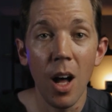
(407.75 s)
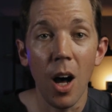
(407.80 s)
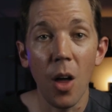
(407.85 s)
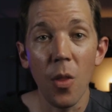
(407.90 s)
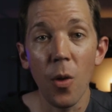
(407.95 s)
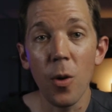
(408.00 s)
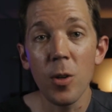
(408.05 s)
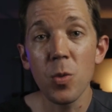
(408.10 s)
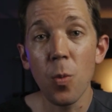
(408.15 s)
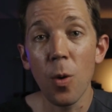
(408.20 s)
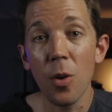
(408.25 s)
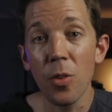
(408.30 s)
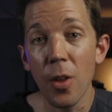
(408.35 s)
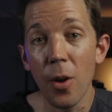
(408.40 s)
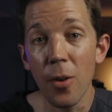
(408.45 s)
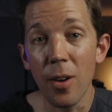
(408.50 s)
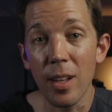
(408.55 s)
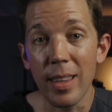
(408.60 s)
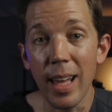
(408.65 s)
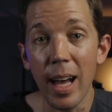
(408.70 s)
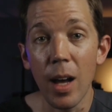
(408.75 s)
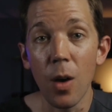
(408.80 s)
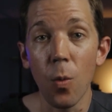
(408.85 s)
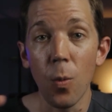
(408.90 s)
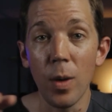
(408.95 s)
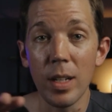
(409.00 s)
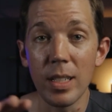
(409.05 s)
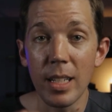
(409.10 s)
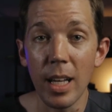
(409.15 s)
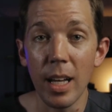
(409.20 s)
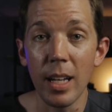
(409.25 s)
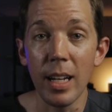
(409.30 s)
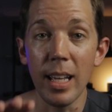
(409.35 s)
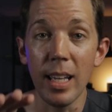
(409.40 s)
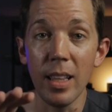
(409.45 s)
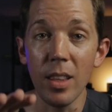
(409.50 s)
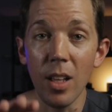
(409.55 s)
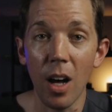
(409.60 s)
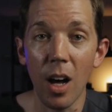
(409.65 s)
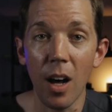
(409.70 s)
Although it's worth noting that when done
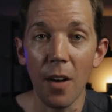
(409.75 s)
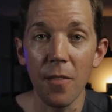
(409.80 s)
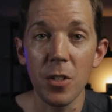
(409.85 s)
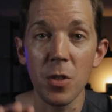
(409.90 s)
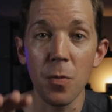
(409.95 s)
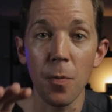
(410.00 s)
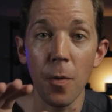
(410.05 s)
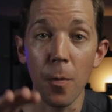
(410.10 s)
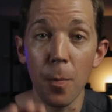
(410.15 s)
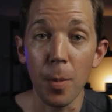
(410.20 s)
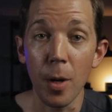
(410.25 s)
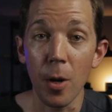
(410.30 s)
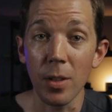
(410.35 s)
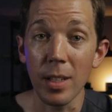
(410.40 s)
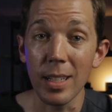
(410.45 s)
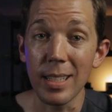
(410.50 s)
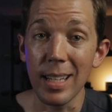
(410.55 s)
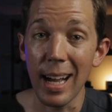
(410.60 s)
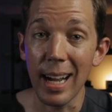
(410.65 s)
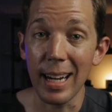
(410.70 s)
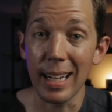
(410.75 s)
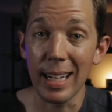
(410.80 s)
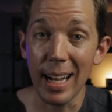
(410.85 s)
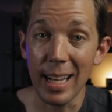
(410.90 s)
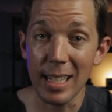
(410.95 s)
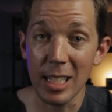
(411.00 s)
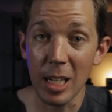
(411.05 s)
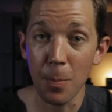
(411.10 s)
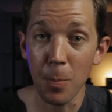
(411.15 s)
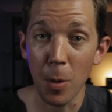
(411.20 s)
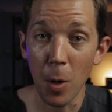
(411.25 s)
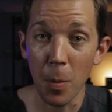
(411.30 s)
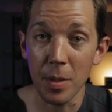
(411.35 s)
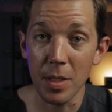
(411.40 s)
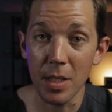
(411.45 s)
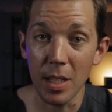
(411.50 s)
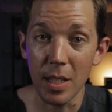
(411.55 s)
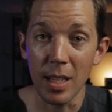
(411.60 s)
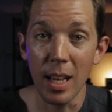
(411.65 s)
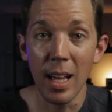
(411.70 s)
in the office for purely diagnostic
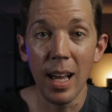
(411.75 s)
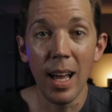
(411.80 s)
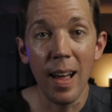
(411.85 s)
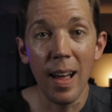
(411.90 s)
purposes,